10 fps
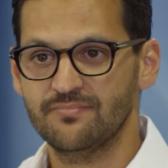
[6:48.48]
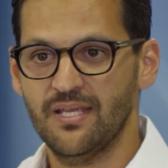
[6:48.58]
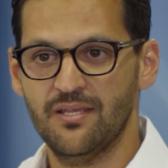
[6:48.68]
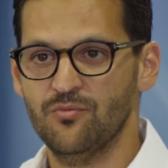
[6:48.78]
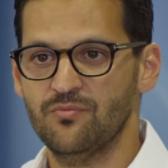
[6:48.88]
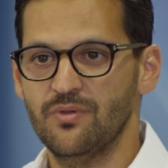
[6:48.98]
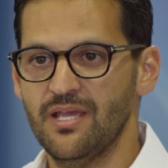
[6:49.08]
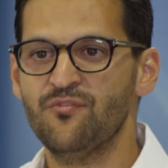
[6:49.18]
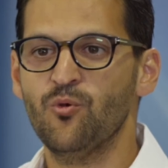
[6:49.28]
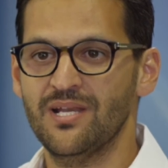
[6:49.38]
Yeah,
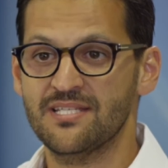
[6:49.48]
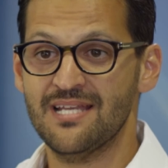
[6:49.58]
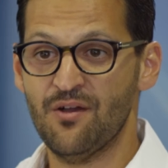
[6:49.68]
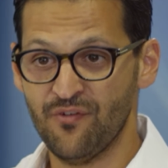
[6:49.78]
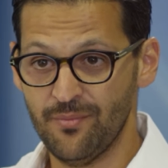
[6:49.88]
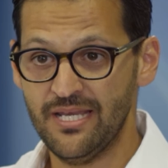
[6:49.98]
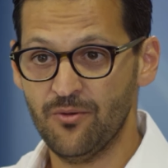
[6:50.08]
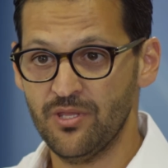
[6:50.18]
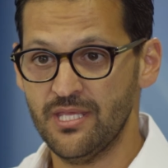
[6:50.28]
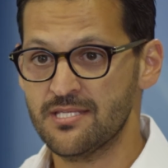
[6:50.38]
everyone is now familiar
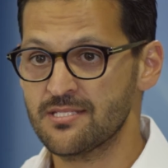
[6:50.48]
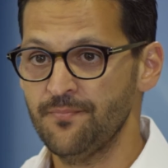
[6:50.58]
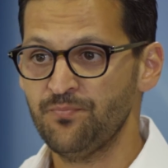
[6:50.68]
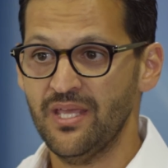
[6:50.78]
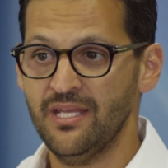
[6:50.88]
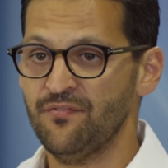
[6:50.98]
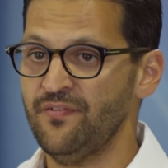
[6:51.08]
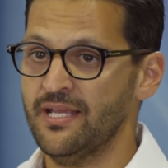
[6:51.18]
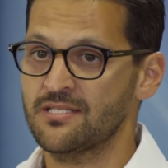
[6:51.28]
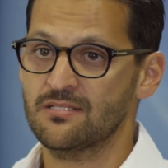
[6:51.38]
with this. It
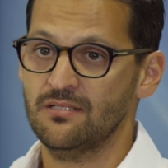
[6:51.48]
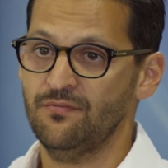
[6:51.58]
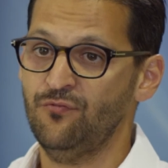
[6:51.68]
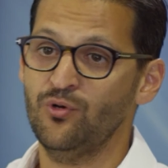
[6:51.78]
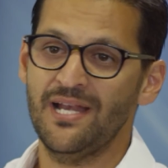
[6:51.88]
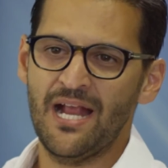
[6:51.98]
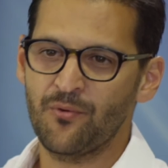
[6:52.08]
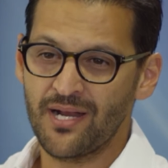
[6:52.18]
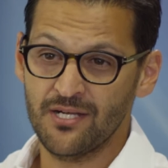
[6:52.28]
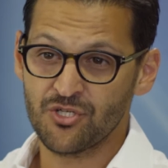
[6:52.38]
affects food and
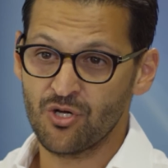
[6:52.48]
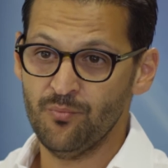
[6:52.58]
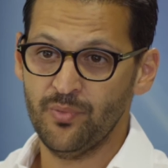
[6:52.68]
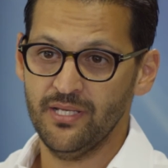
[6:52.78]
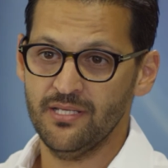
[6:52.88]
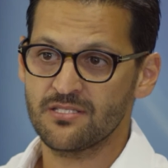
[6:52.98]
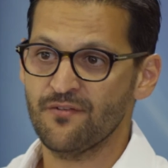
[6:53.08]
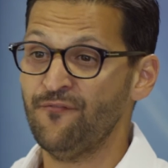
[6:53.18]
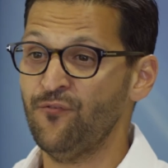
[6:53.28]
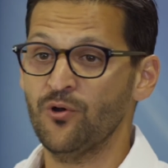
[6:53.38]
agriculture companies,
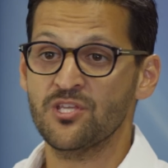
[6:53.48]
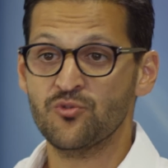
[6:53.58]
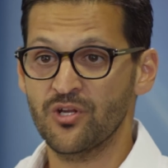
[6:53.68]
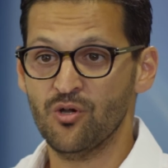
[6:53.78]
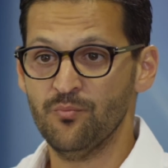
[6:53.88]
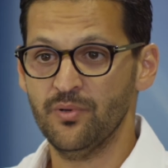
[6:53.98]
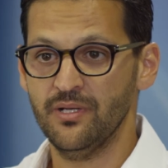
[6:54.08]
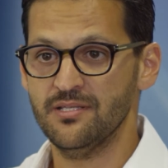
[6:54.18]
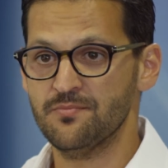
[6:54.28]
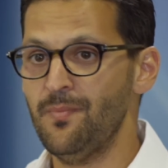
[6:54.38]
forestry
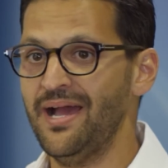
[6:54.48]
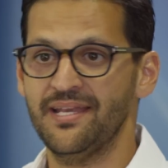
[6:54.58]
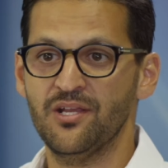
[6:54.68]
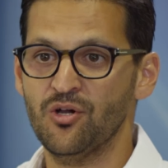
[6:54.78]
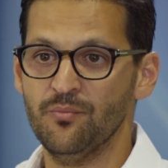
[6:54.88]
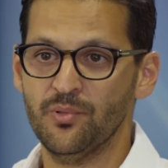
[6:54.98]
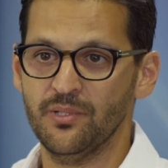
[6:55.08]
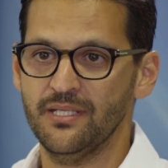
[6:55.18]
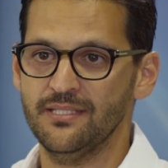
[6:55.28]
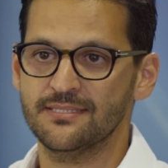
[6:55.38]
companies, mining
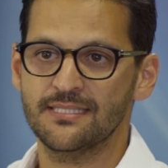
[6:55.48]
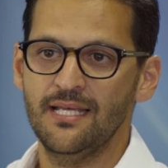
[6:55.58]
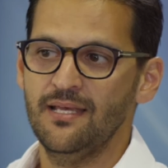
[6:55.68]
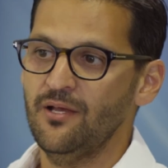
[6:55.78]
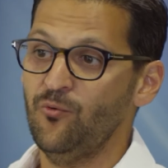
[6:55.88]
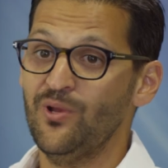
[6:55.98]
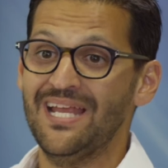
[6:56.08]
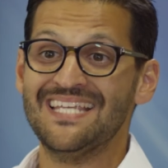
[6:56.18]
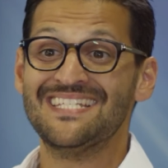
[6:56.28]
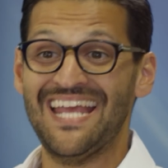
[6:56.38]
companies,
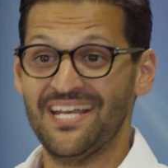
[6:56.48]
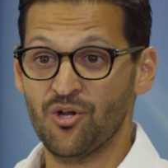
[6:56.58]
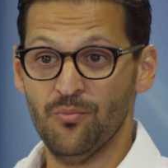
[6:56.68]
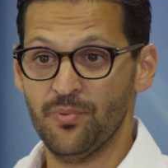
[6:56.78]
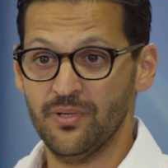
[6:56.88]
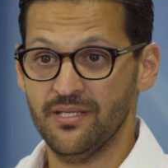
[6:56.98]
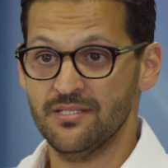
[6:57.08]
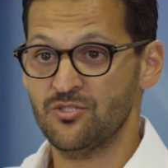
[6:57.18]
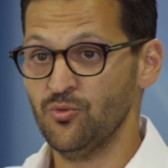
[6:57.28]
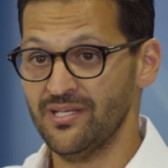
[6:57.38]
real estate
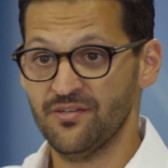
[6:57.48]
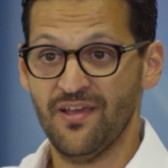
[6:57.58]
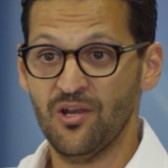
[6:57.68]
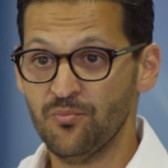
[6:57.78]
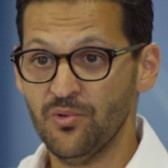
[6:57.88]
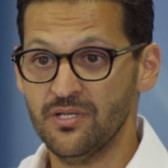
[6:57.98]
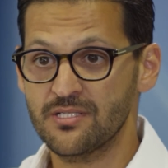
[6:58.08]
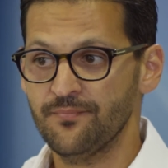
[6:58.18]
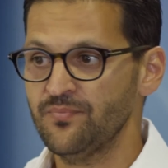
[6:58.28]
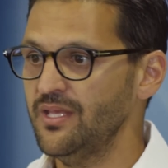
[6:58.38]
companies doing development,
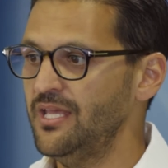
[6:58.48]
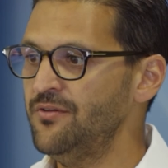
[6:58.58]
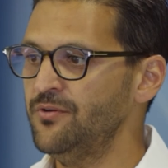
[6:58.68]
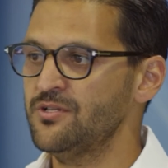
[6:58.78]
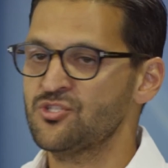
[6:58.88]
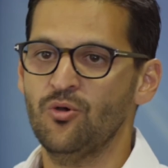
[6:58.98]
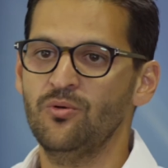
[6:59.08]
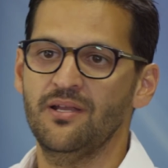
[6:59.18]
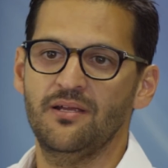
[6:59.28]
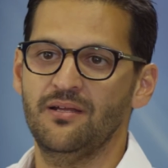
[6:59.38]
even
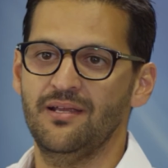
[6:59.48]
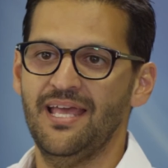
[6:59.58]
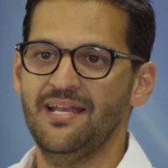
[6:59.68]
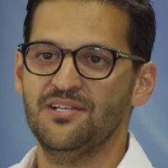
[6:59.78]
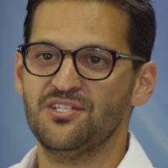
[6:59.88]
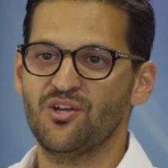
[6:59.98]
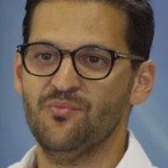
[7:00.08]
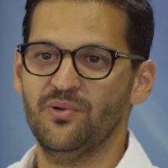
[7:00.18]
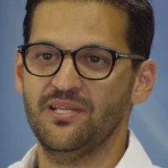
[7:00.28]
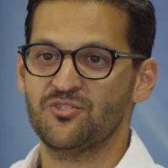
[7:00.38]
solar energy
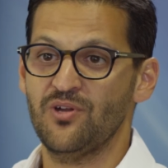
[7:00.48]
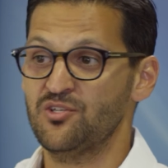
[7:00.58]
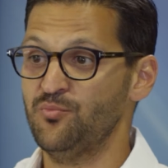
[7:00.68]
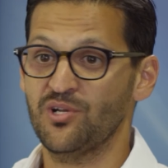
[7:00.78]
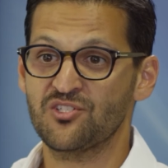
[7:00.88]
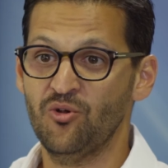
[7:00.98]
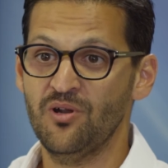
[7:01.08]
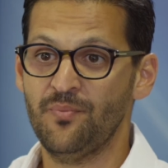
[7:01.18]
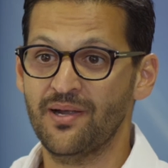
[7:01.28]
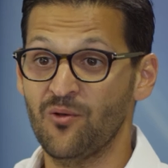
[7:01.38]
companies trying to put a
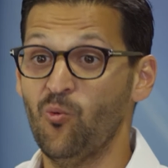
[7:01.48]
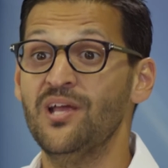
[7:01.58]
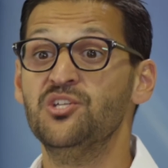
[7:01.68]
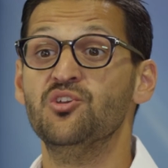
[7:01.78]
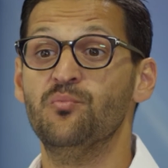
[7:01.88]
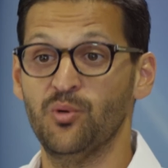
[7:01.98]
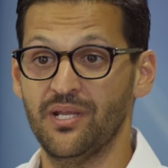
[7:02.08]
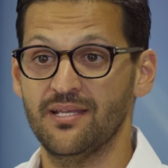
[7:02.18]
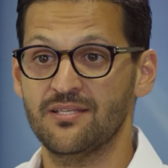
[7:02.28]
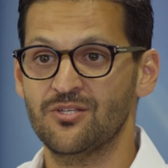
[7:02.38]
solar park, and where do you put
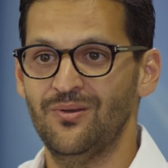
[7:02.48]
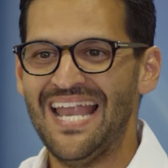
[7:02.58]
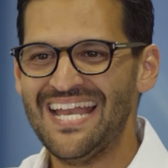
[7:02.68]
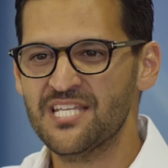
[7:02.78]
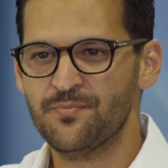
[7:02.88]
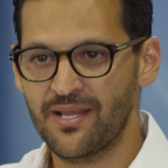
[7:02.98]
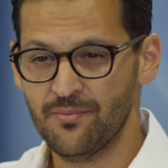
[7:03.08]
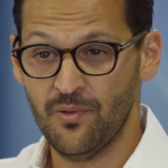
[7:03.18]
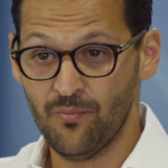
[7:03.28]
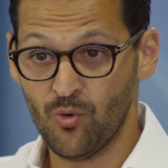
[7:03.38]
it? And so land is
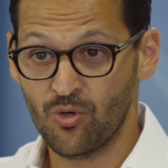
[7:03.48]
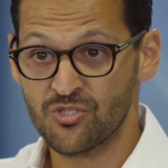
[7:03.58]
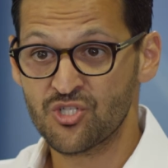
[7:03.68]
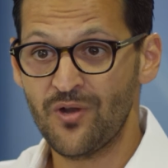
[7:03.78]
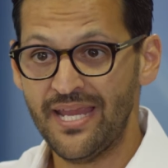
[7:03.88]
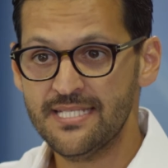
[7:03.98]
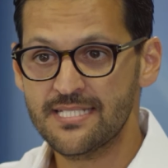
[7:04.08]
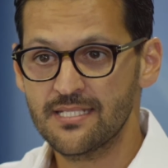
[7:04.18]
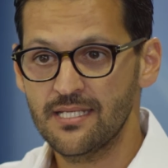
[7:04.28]
becoming more constrained.